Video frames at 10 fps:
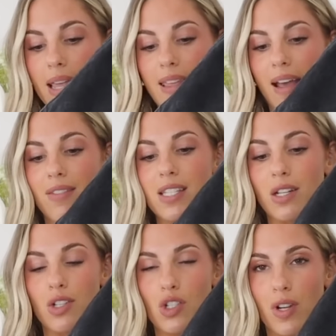They have these
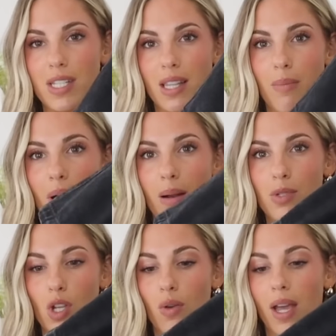little strings at the bottom
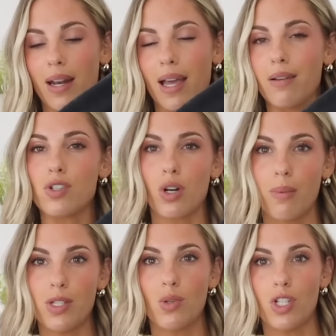so you can kind of turn them
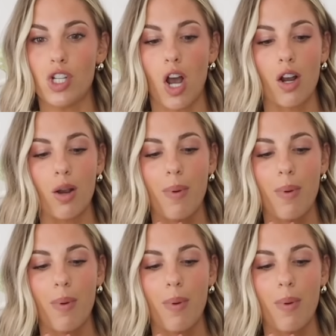into a jogger,